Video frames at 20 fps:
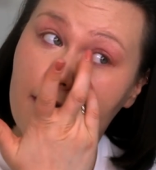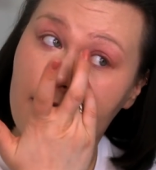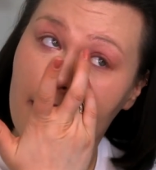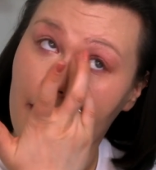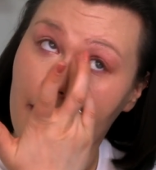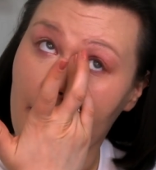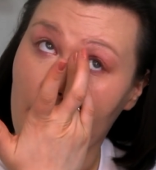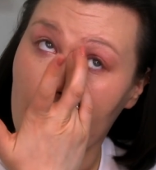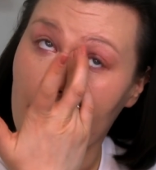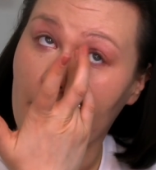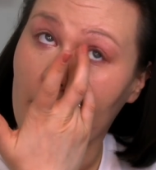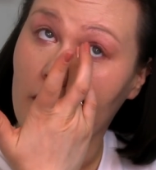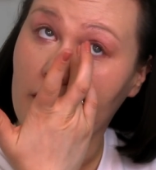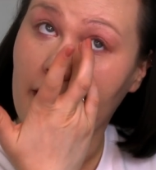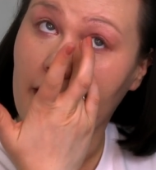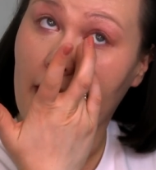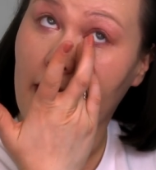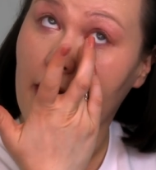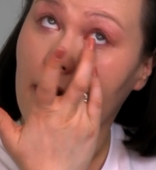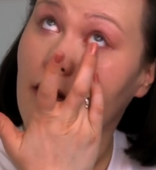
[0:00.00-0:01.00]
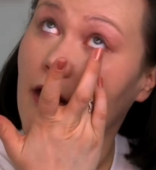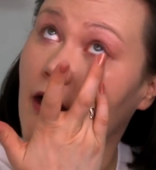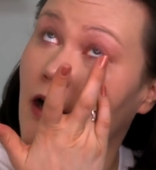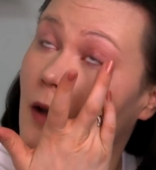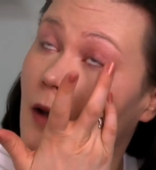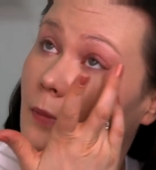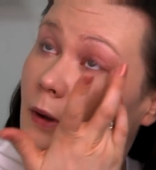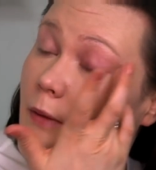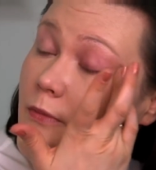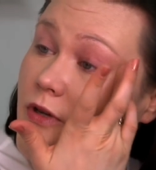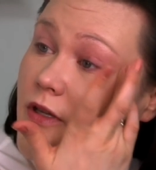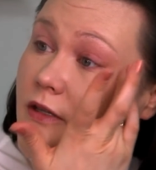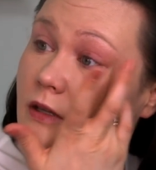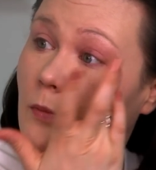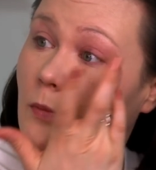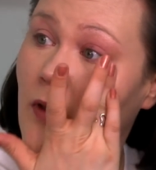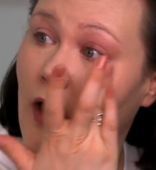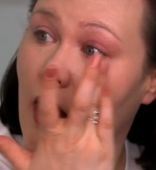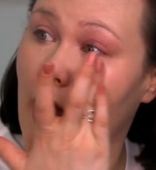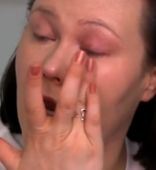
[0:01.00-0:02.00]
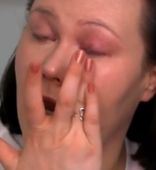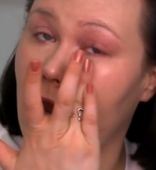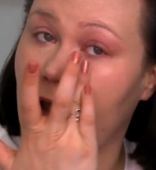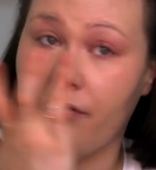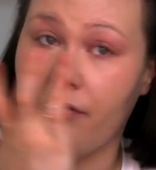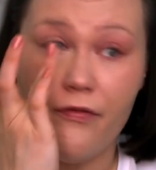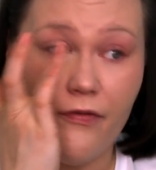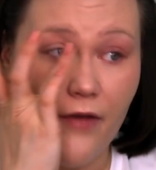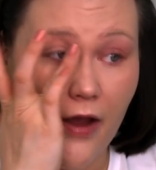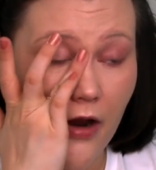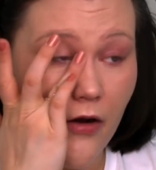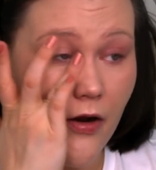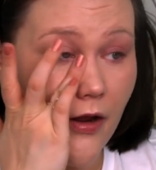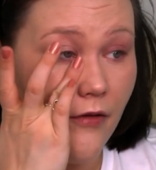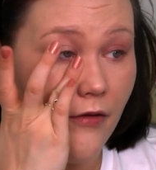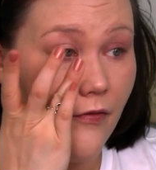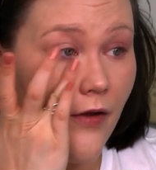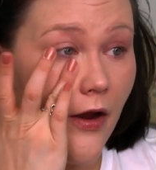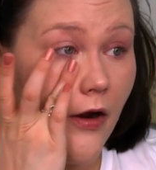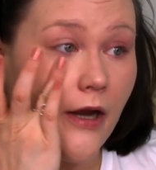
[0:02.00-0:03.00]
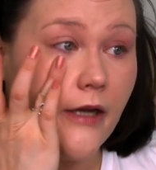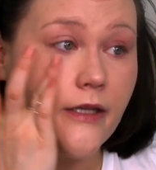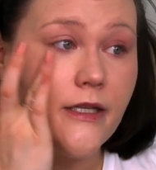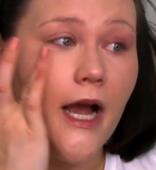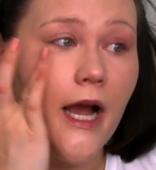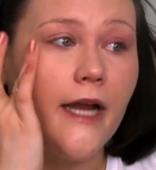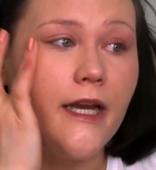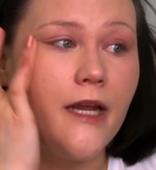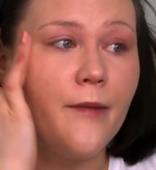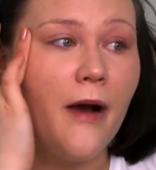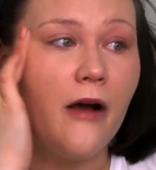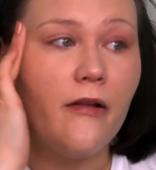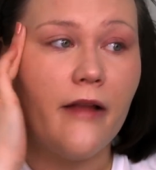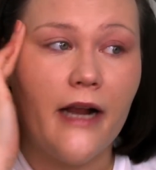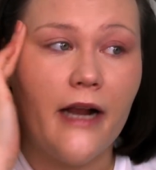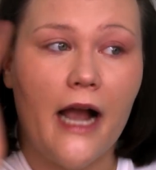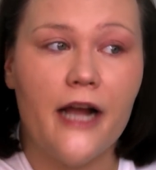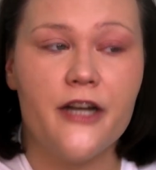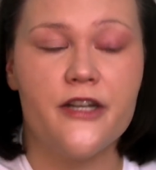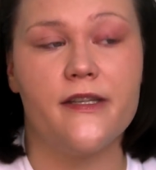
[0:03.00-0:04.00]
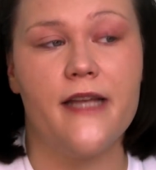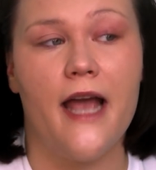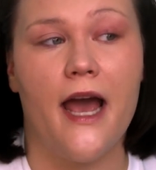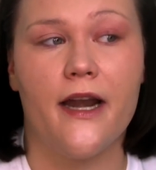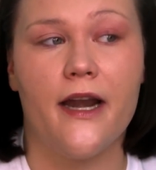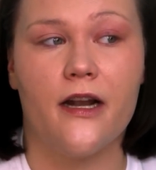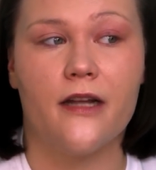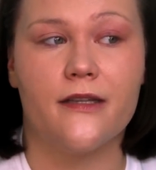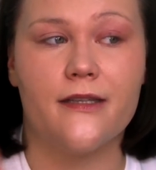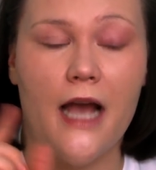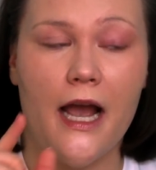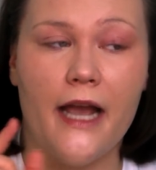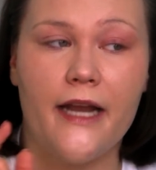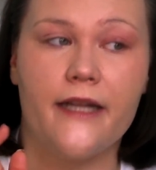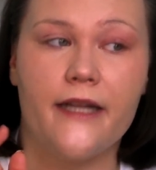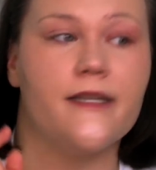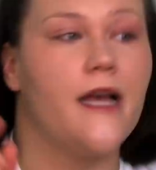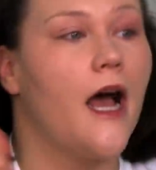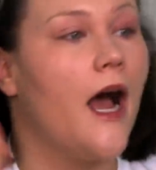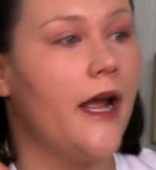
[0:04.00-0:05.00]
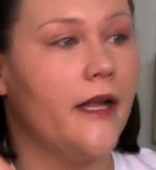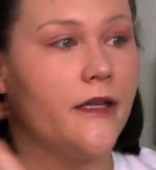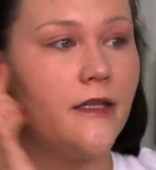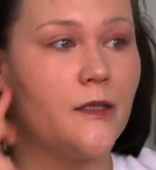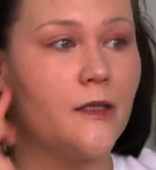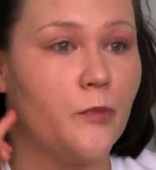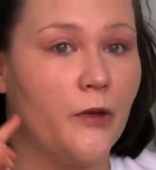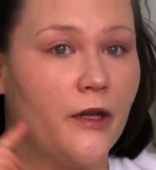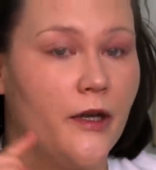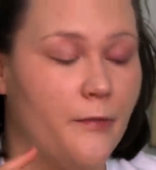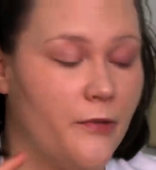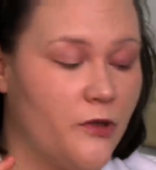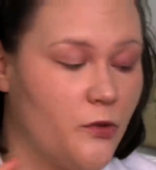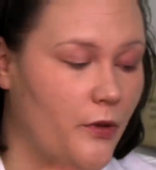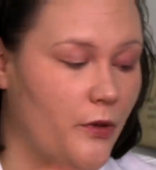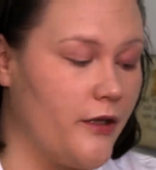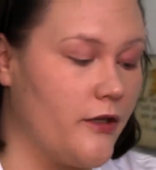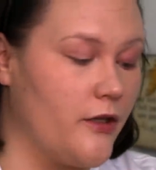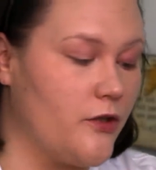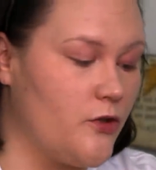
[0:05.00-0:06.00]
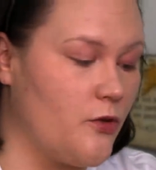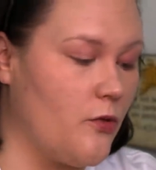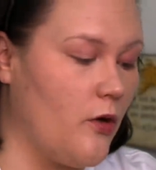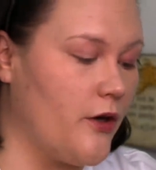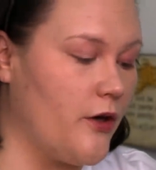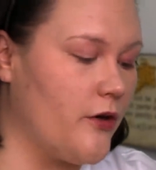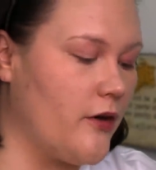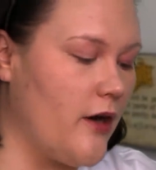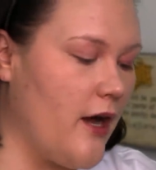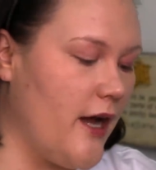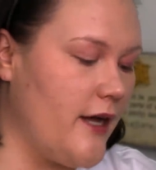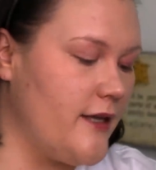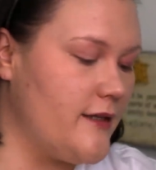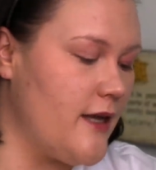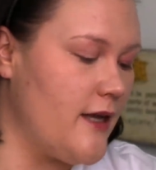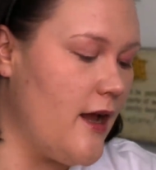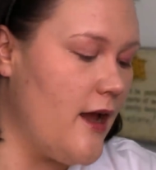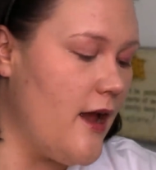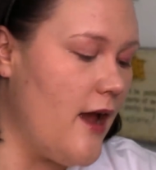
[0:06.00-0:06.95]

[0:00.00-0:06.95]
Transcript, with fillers: sitting here building anything up. I'm just applying a very, very tiny amount. Like, I just added a tiny dot and split it between the two under eyes.